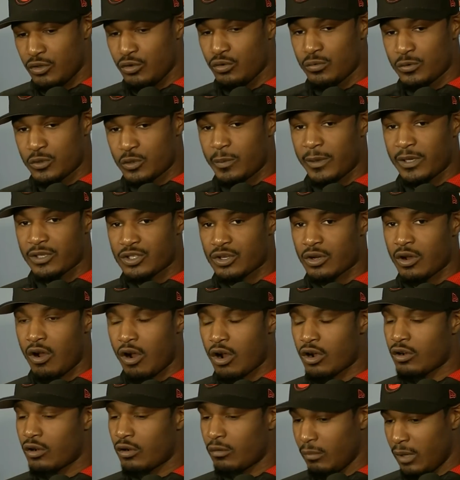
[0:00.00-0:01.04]
You spent your
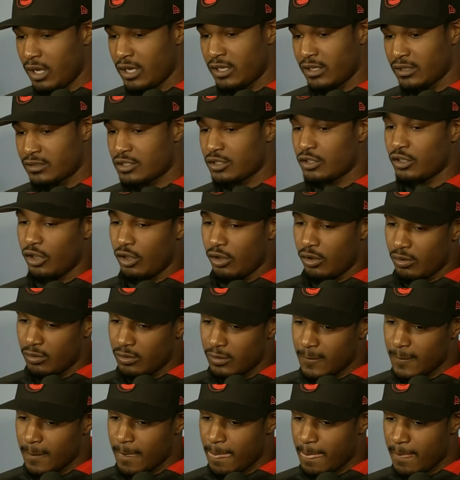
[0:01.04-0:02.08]
hard-earned money to go
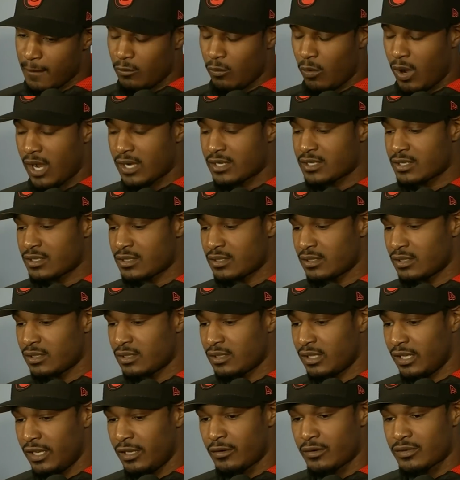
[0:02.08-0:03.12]
watch
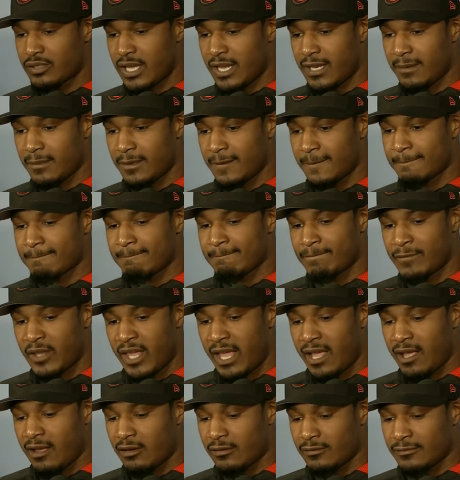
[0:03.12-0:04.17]
the entertainment.
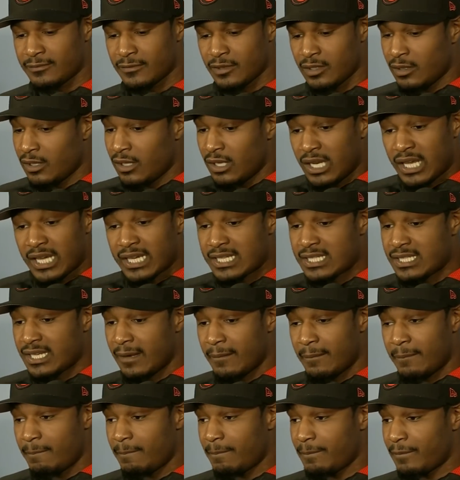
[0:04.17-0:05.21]
Now, like I
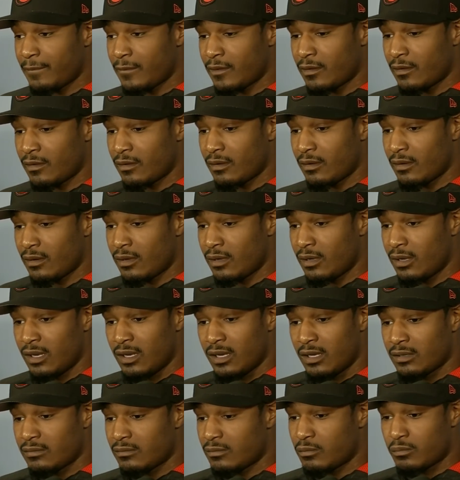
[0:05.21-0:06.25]
said,
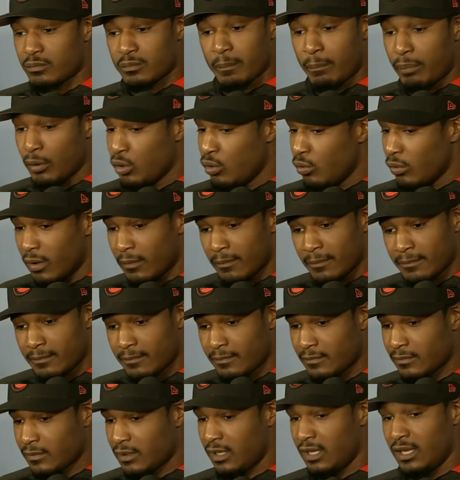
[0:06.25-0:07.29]
boo him.
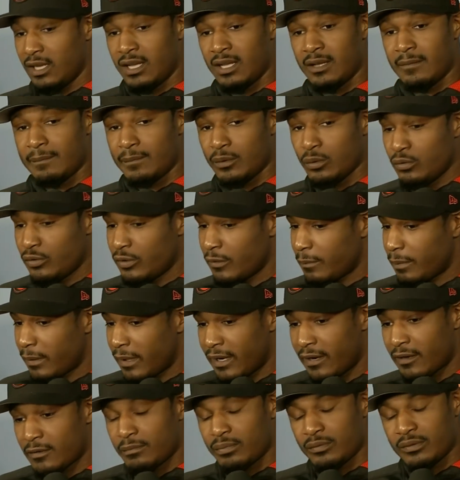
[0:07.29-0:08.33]
Boo the
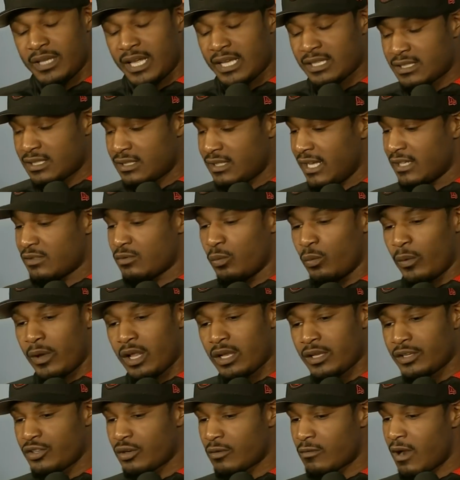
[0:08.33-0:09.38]
player. That's
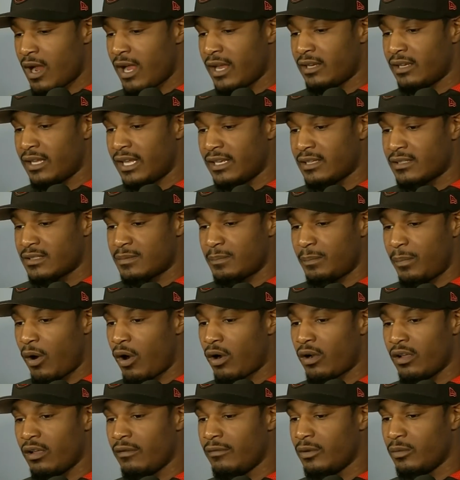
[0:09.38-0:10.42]
well in your right. That's
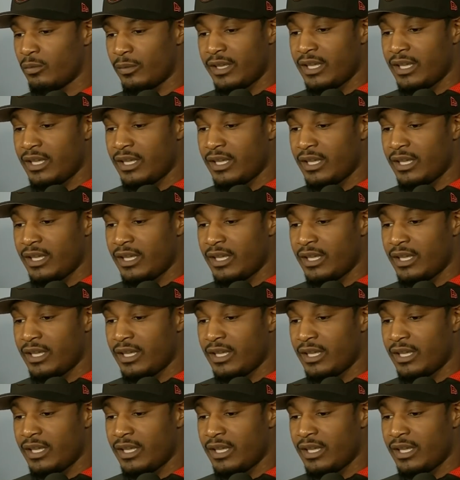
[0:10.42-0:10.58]
part of it.